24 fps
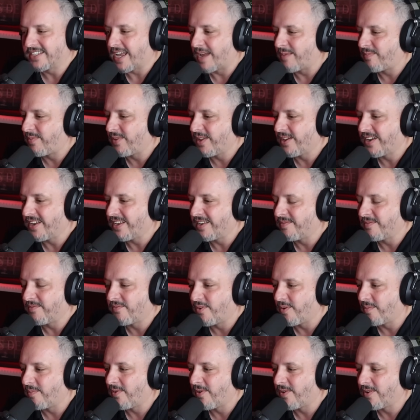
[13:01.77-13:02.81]
I played
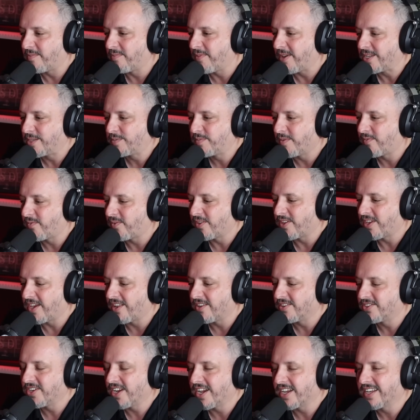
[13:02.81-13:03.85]
football and baseball for the
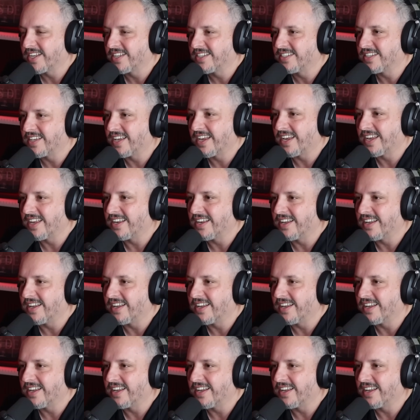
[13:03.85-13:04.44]
Yellow Jackets. And,